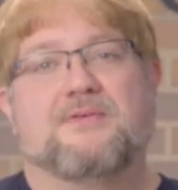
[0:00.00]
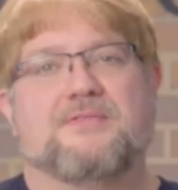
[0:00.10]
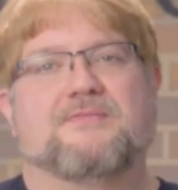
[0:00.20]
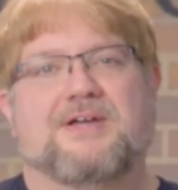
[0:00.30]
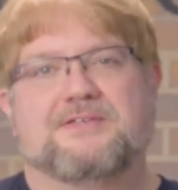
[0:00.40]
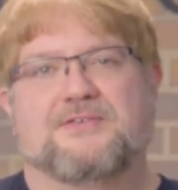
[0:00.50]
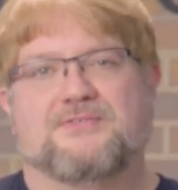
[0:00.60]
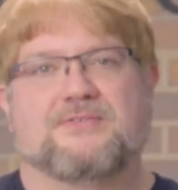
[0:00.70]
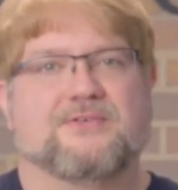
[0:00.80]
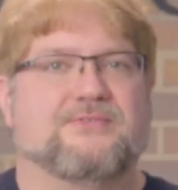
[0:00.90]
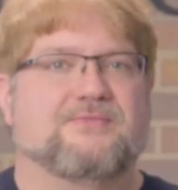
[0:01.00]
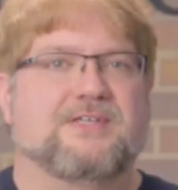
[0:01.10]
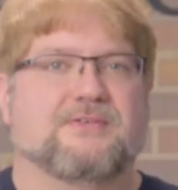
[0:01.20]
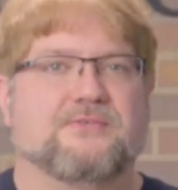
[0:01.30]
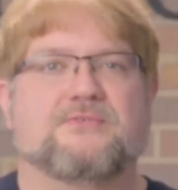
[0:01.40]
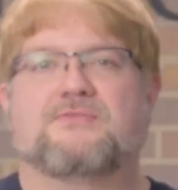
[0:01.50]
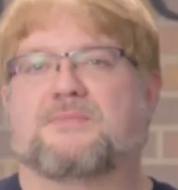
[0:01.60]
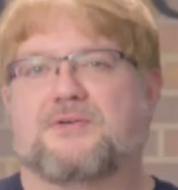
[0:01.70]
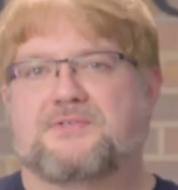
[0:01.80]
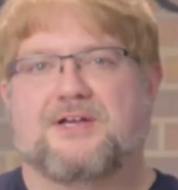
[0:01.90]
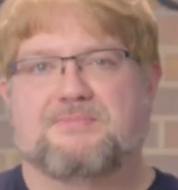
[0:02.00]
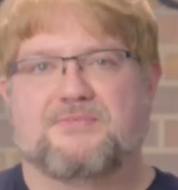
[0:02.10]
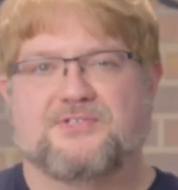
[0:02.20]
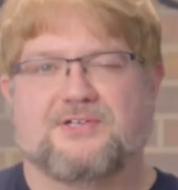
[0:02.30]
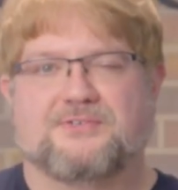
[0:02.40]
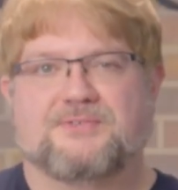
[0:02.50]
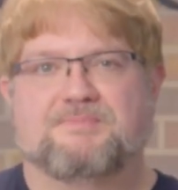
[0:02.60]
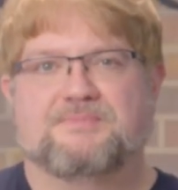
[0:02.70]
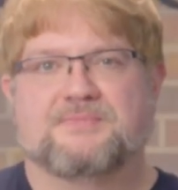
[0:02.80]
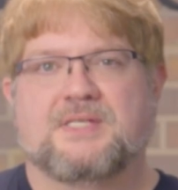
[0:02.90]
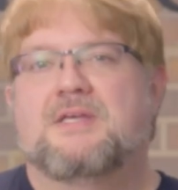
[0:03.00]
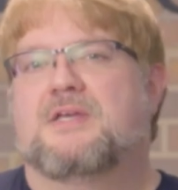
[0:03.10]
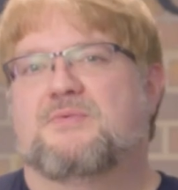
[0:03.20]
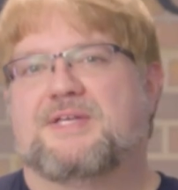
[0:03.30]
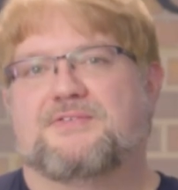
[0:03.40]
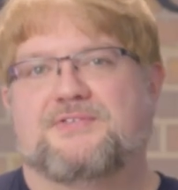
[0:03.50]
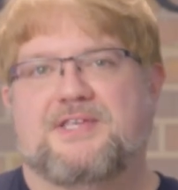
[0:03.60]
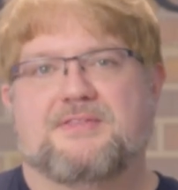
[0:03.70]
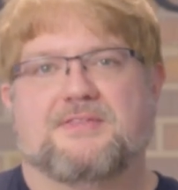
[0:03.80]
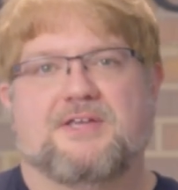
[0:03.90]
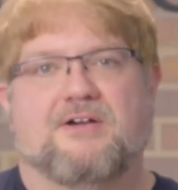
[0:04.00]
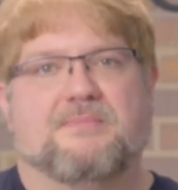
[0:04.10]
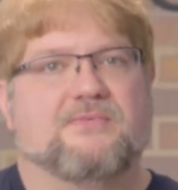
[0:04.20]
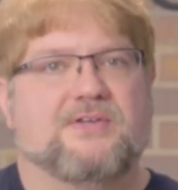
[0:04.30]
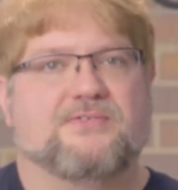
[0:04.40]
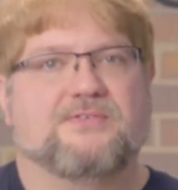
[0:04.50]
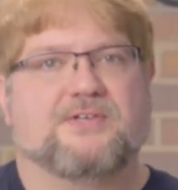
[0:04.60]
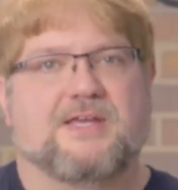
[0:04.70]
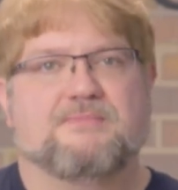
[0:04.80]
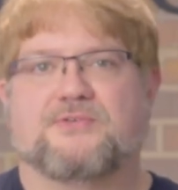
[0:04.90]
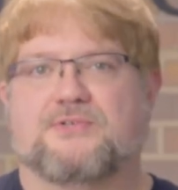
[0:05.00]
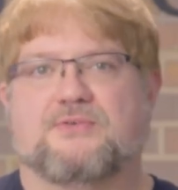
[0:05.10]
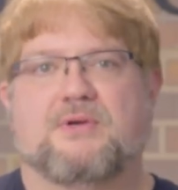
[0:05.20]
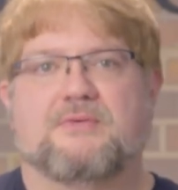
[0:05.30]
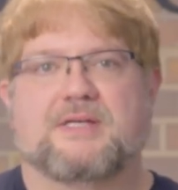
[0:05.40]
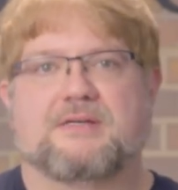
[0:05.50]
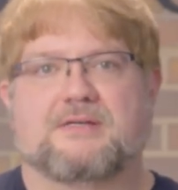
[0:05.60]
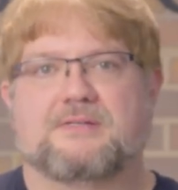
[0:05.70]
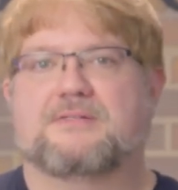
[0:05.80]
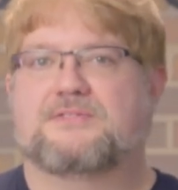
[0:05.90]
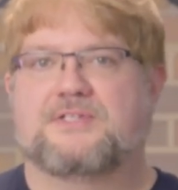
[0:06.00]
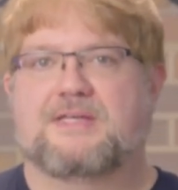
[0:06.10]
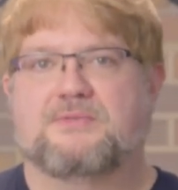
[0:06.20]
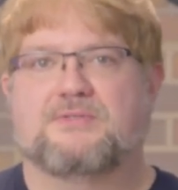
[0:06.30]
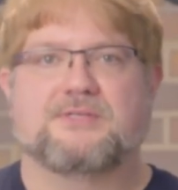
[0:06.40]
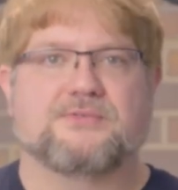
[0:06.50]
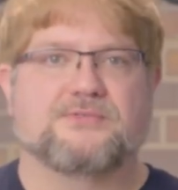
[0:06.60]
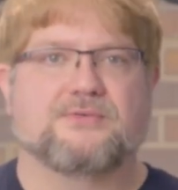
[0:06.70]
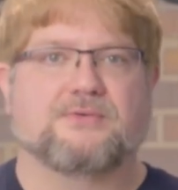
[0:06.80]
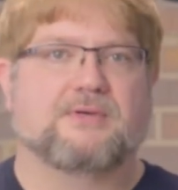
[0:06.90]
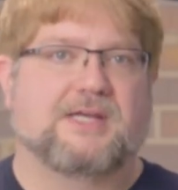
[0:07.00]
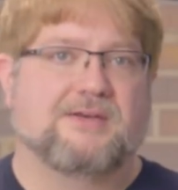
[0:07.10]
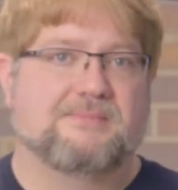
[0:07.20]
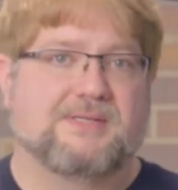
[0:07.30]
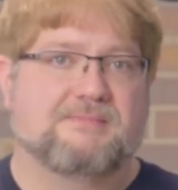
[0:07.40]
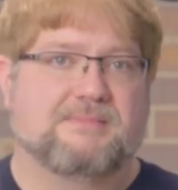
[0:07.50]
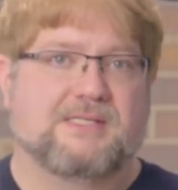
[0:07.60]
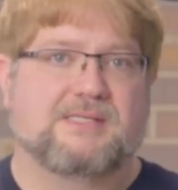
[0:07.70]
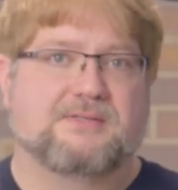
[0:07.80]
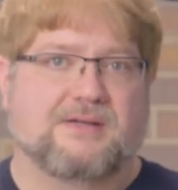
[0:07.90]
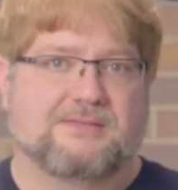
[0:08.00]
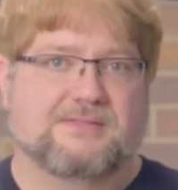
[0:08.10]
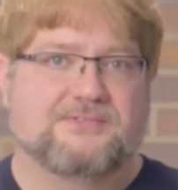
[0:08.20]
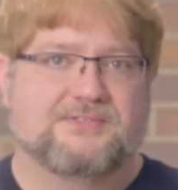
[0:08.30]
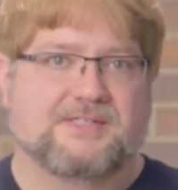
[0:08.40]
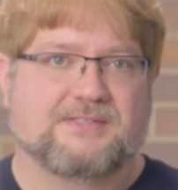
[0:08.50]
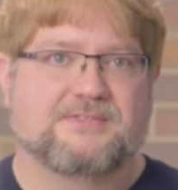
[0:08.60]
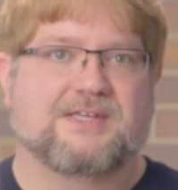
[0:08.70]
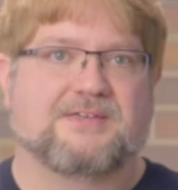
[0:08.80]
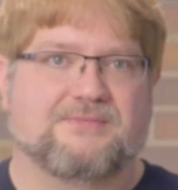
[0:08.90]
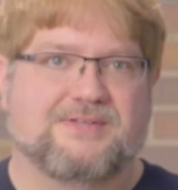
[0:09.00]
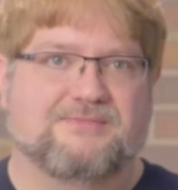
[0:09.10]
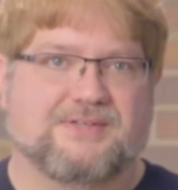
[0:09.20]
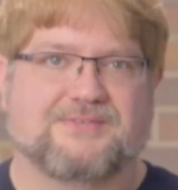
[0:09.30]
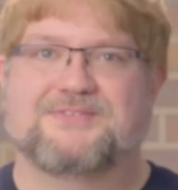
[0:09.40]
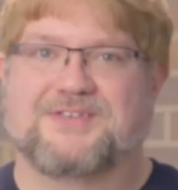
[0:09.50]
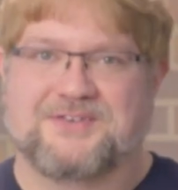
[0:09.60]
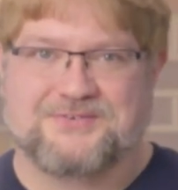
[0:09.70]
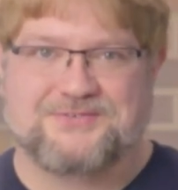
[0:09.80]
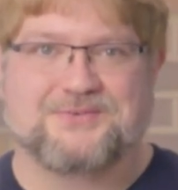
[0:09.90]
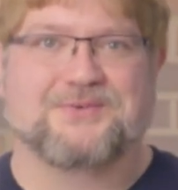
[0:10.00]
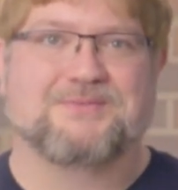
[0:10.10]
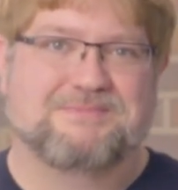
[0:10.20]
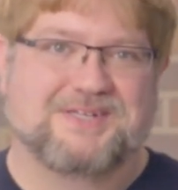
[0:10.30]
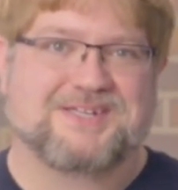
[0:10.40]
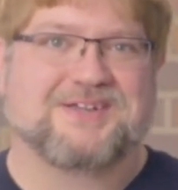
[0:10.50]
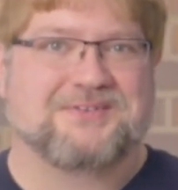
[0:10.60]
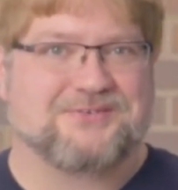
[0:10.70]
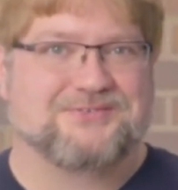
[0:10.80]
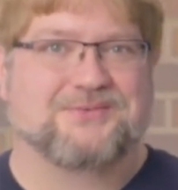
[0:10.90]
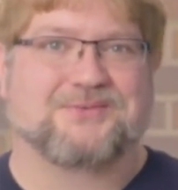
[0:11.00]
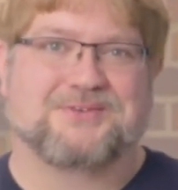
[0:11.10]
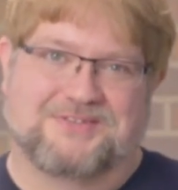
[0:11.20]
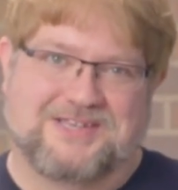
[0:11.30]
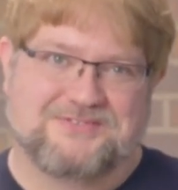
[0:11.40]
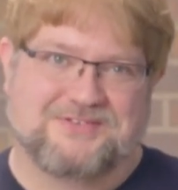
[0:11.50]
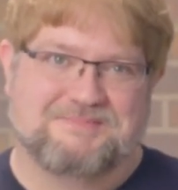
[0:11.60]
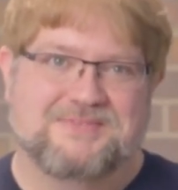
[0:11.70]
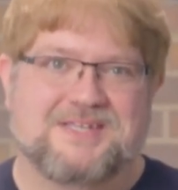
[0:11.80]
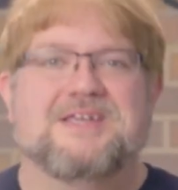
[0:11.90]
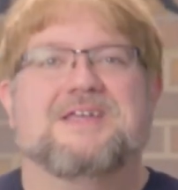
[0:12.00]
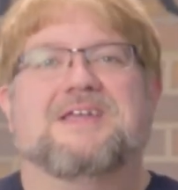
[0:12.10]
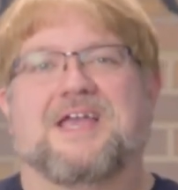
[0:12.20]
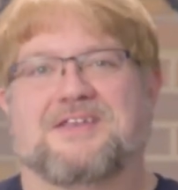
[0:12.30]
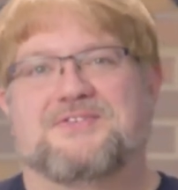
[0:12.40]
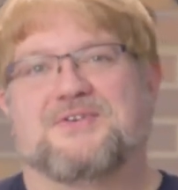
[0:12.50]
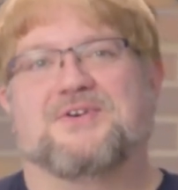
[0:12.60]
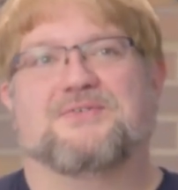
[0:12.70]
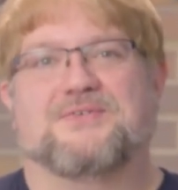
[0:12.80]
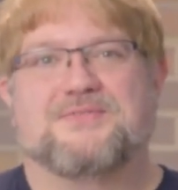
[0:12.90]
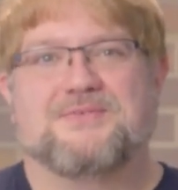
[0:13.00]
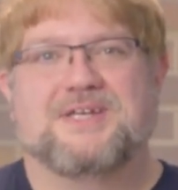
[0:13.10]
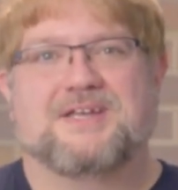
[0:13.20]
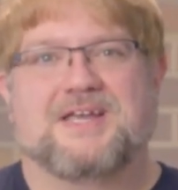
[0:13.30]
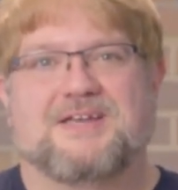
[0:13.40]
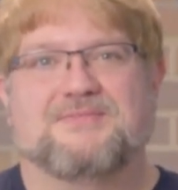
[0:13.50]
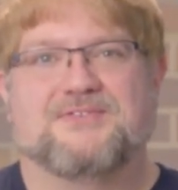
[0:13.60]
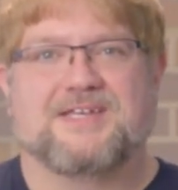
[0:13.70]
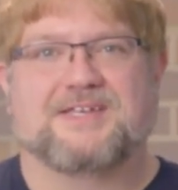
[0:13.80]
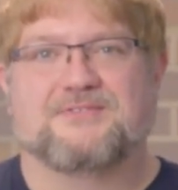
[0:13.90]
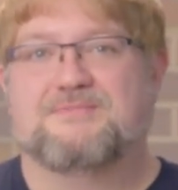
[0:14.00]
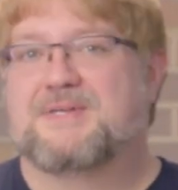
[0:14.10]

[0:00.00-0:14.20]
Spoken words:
are the values for those fields from our top result. We can see that the operation type was a query on sample_airbnb.listings_and reviews_big_collection, and it took over 3.5 seconds